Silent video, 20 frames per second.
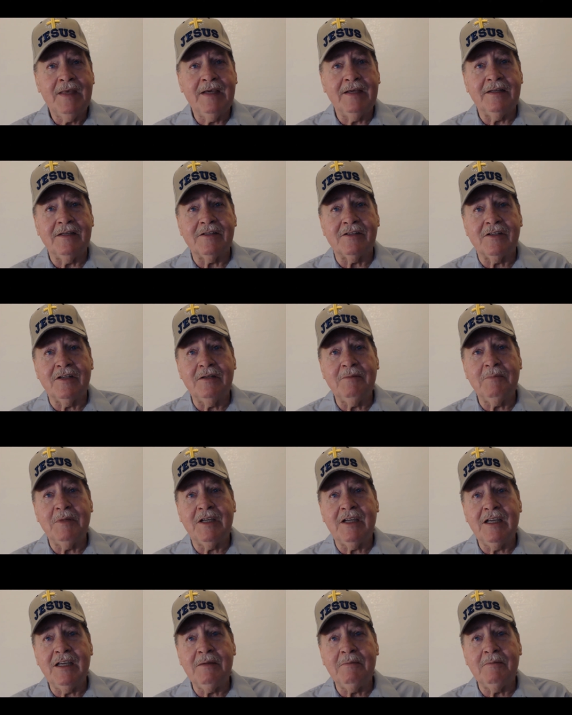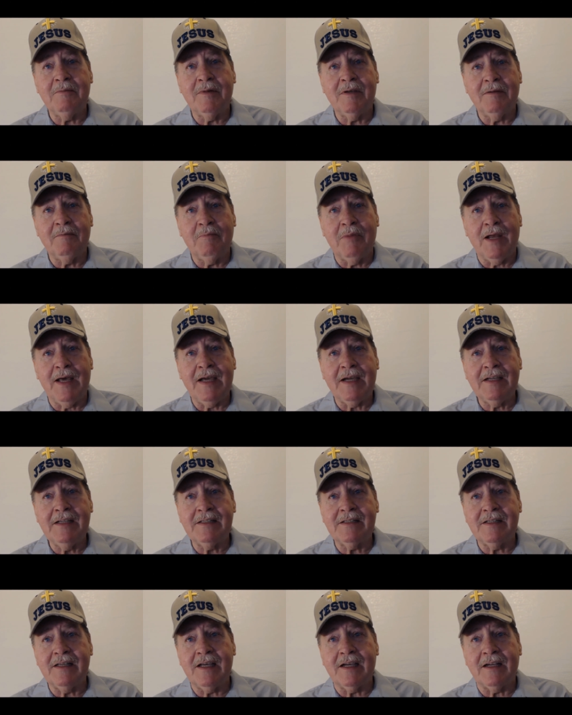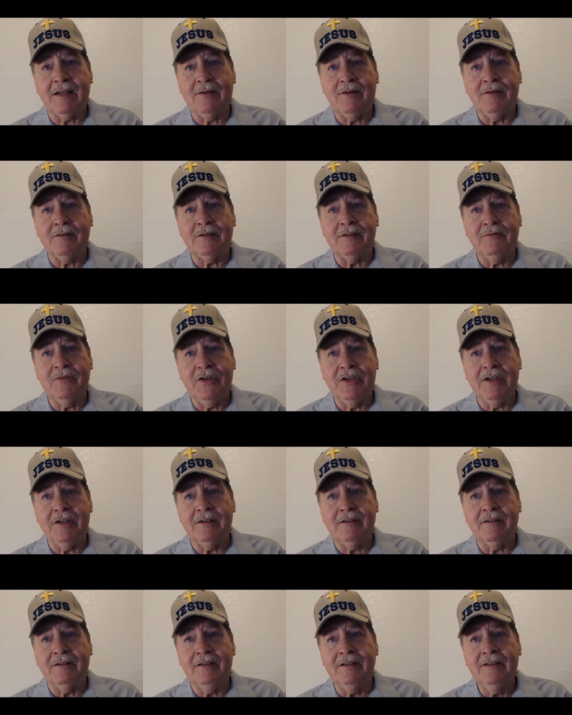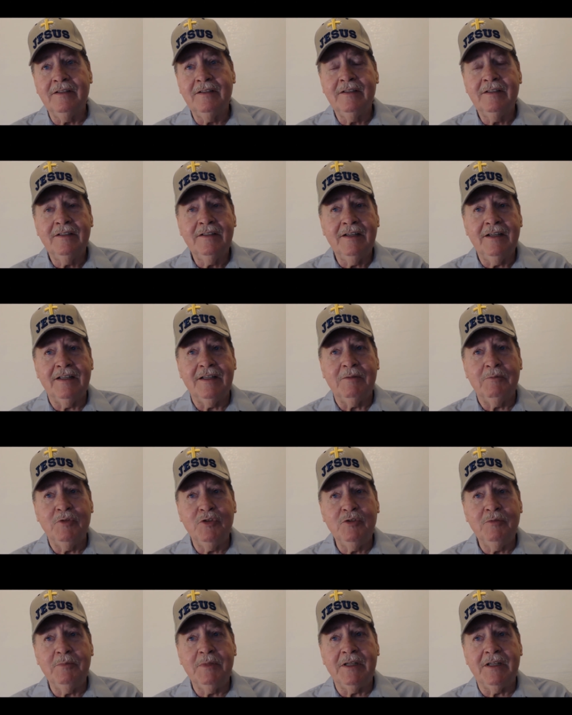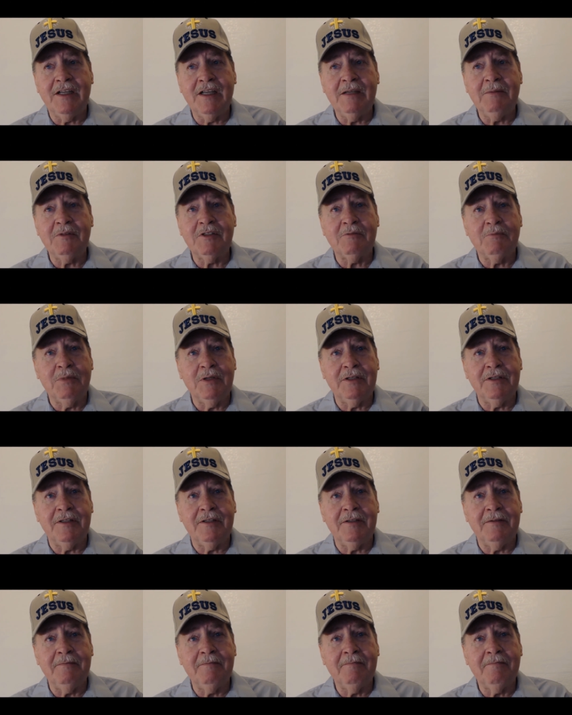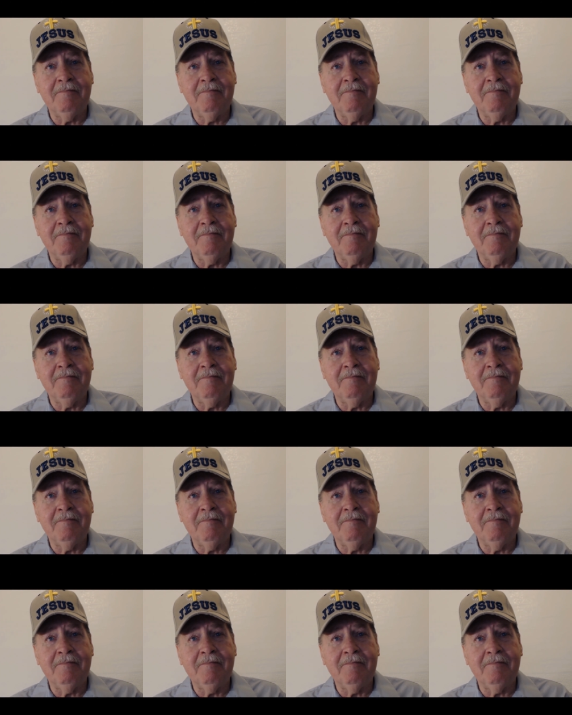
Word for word: and the sun became uh, black as sackcloth of hair, and the moon became as blood